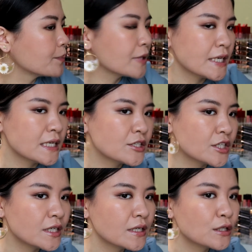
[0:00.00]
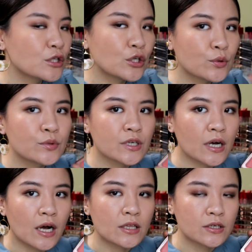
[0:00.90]
peachy nude
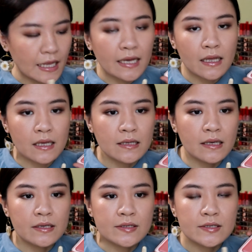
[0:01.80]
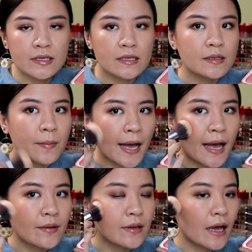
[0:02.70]
color like it is in the
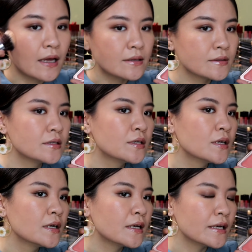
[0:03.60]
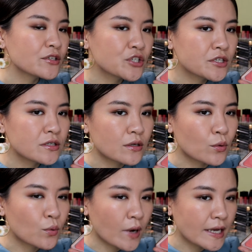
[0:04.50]
pan, and it's just the
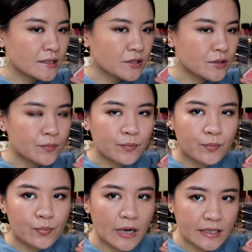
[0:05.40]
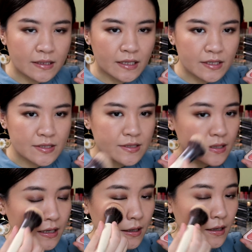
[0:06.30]
right brightness
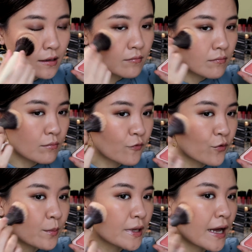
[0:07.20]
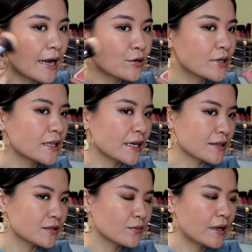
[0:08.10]
for me. I really like
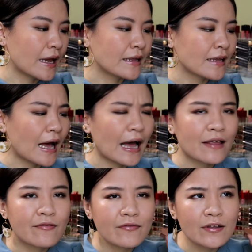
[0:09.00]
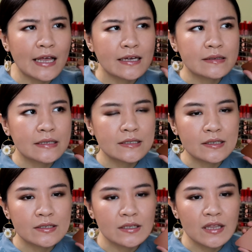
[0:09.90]
this one, and I feel like this
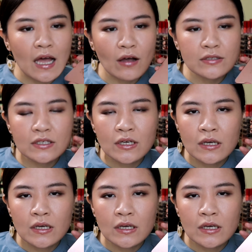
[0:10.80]
is not